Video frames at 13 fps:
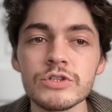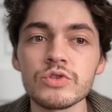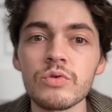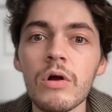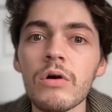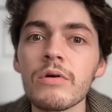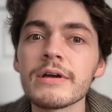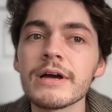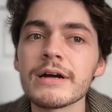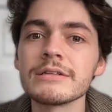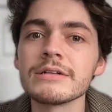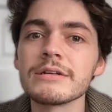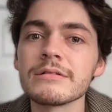Drawing a
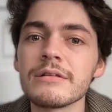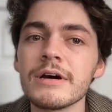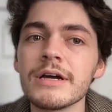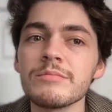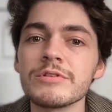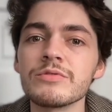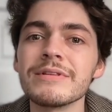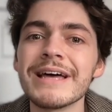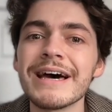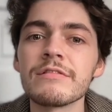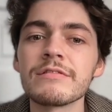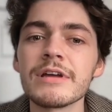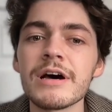clear line between
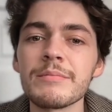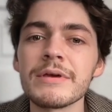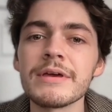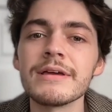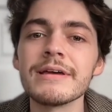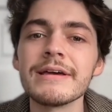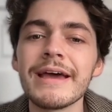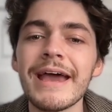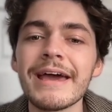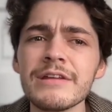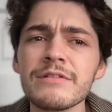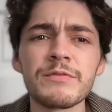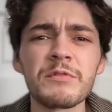that is not me,
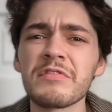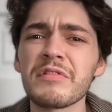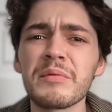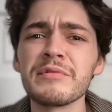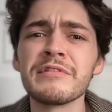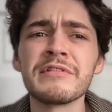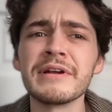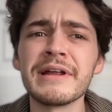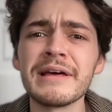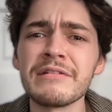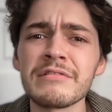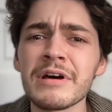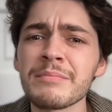and if for some reason it
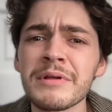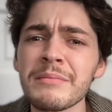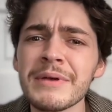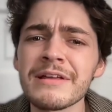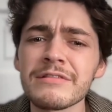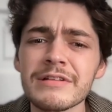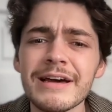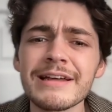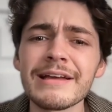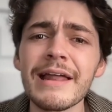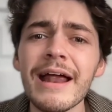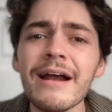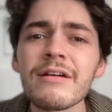ends up in me, it's got to
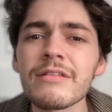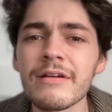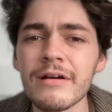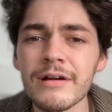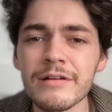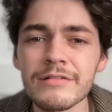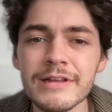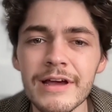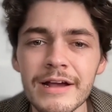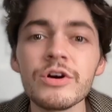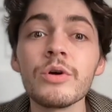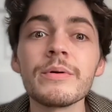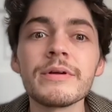get out of there because I
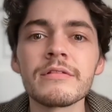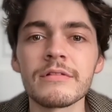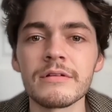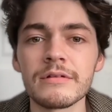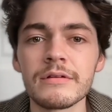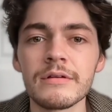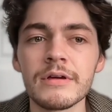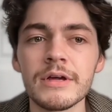know it isn't.